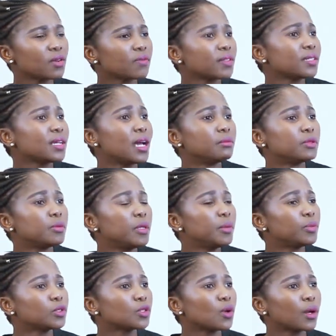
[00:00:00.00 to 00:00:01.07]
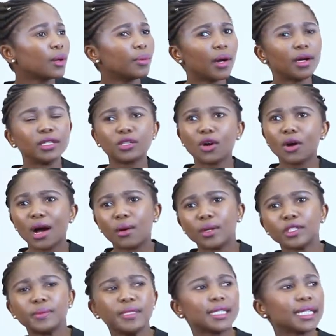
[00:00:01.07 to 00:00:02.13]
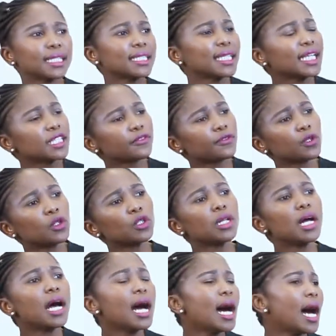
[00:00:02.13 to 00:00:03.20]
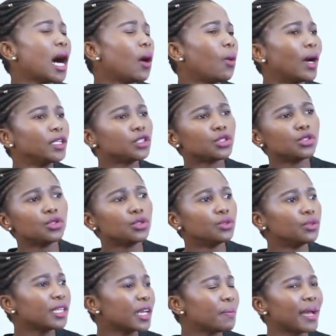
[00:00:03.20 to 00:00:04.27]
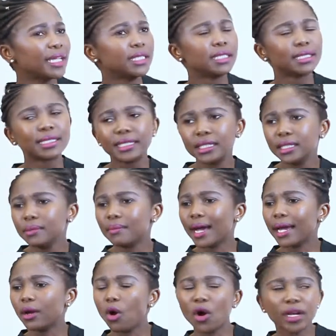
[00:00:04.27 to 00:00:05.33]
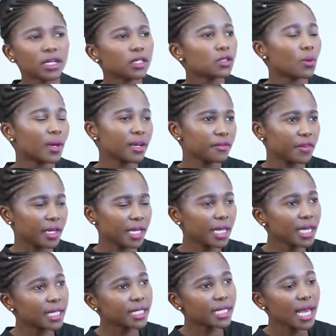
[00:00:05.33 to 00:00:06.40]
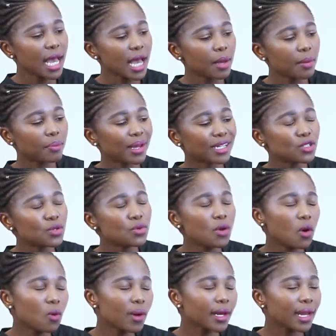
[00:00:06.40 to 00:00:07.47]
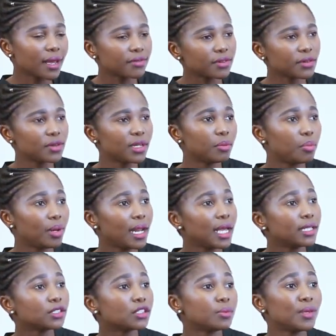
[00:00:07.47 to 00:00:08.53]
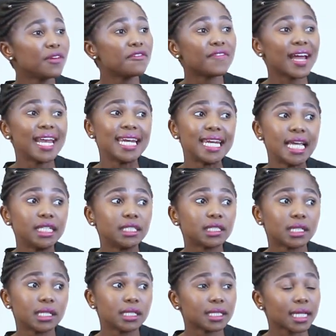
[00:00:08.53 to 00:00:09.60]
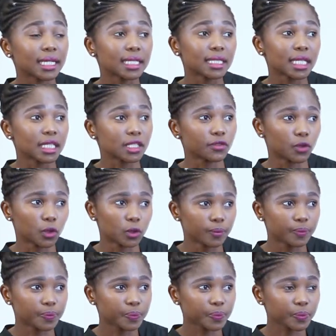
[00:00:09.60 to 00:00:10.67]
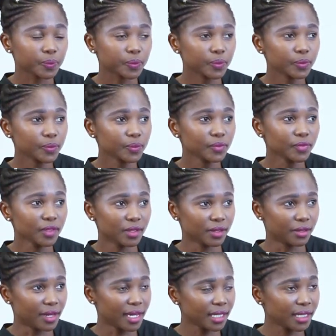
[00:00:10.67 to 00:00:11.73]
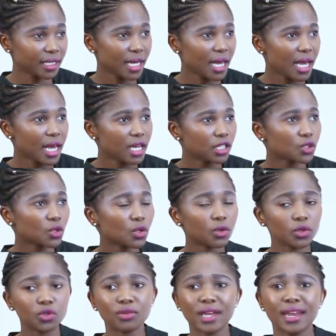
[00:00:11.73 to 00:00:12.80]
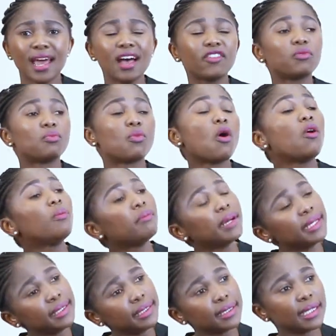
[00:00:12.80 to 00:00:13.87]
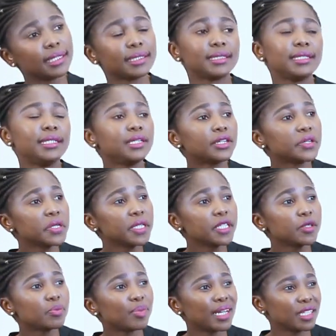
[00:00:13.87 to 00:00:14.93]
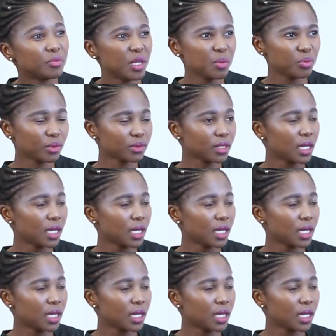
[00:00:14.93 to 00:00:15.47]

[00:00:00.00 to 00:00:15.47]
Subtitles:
of the times people talk about, I want to be successful, I want to get my degree, my honors, or whatever it is, but no one ever really plans to be financially successful. All right? So you can have more money, get an increase, but people